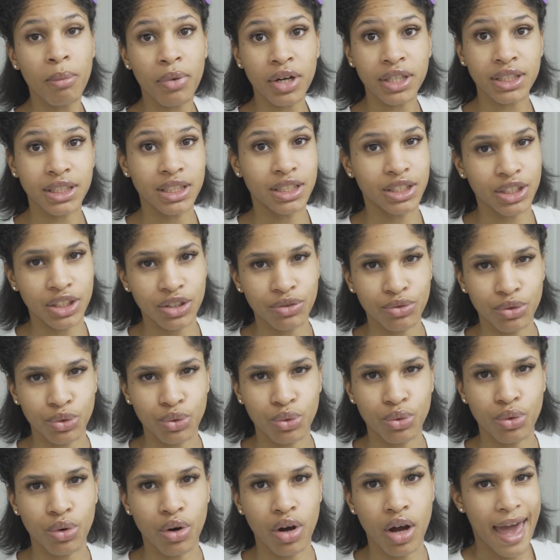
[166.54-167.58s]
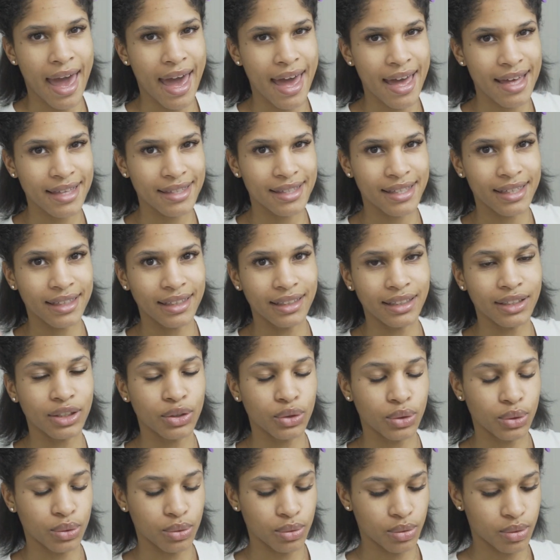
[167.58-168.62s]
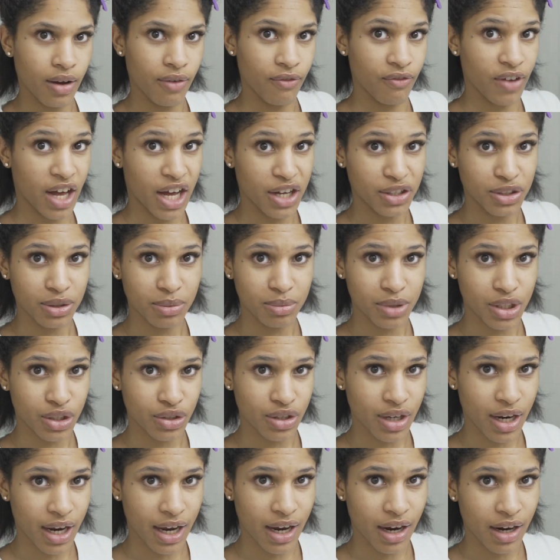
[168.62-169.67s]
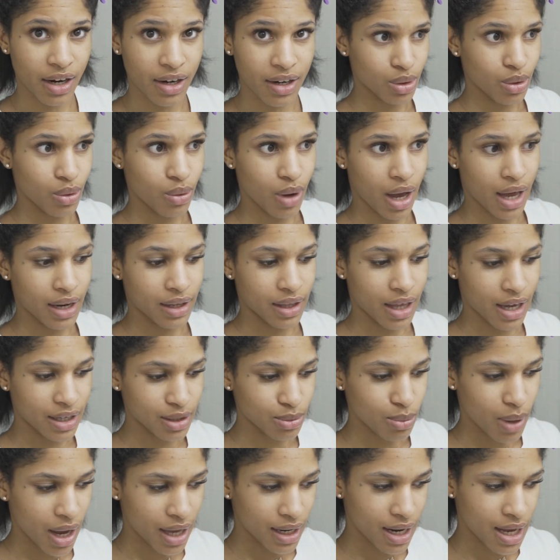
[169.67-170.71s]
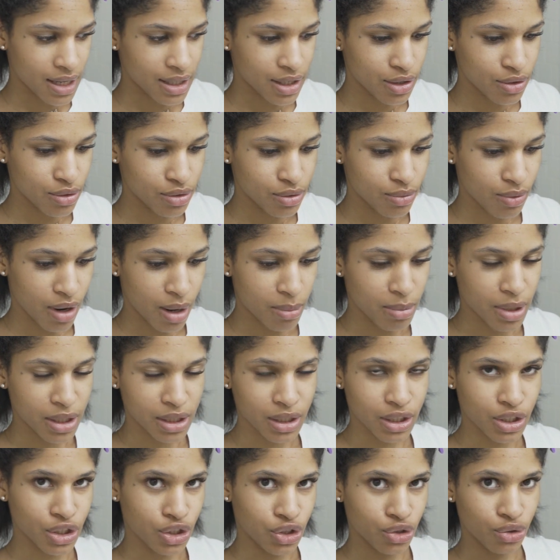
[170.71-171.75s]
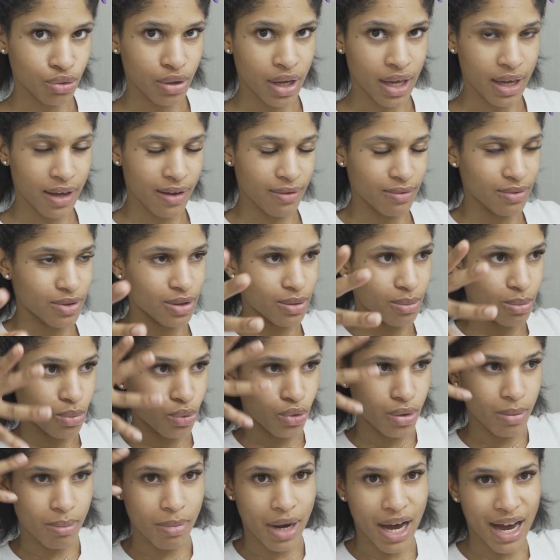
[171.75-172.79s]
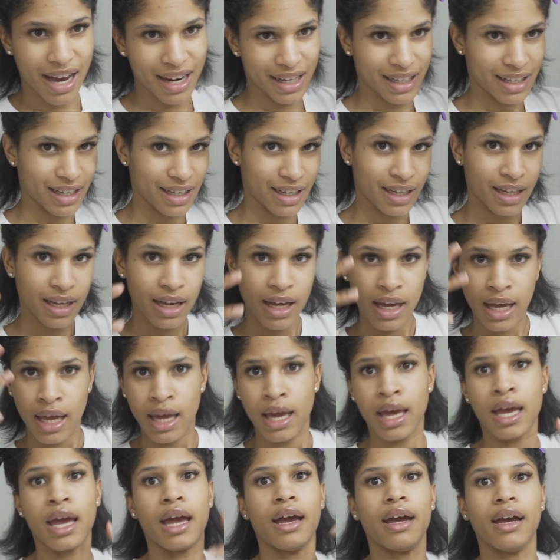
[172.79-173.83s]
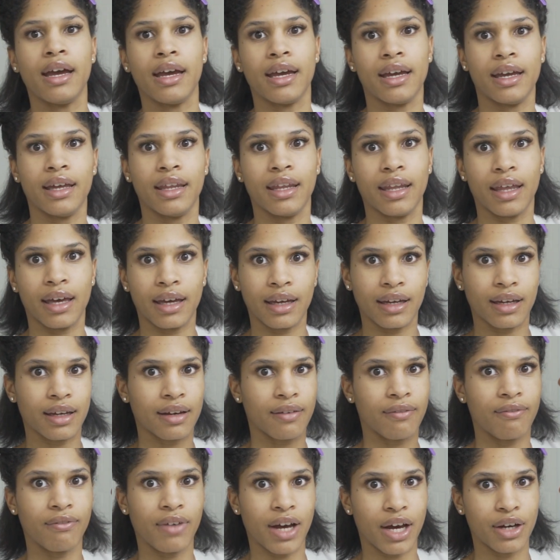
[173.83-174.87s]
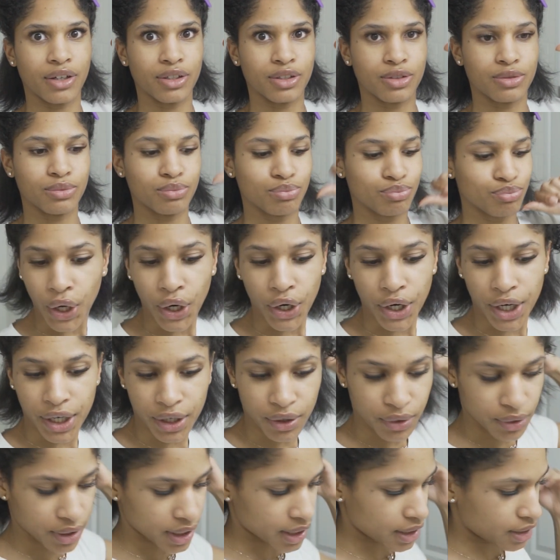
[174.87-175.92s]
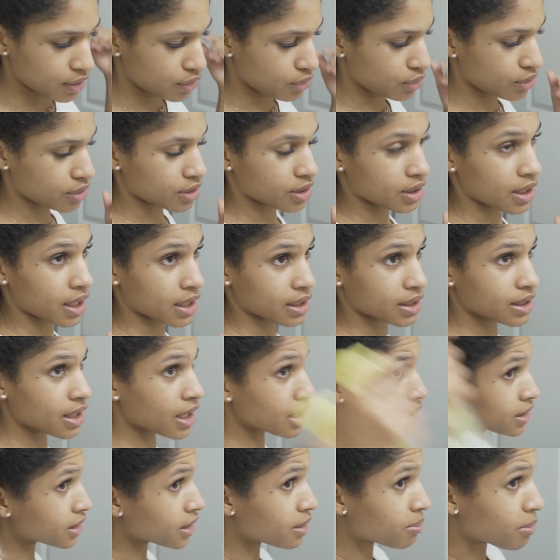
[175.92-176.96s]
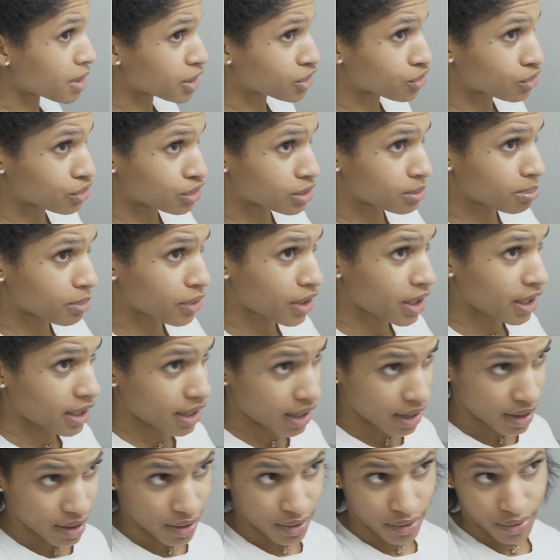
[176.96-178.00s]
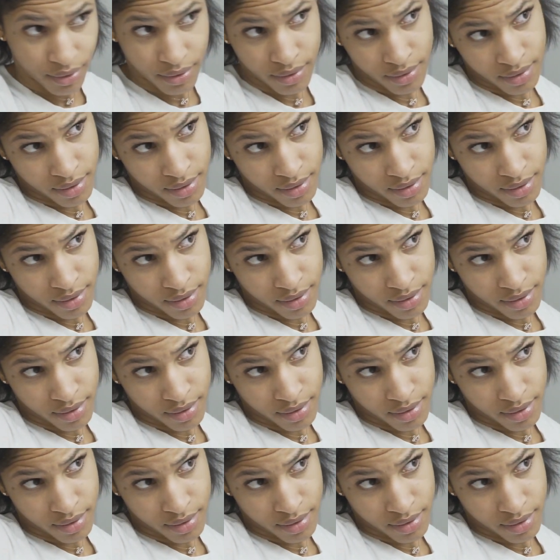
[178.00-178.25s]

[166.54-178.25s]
brush in general adds a little volume to your hair, so that's why I like to use the round brush, because you'll have some more body and like volume. All right, go ahead and do your next section. Make sure you spray it down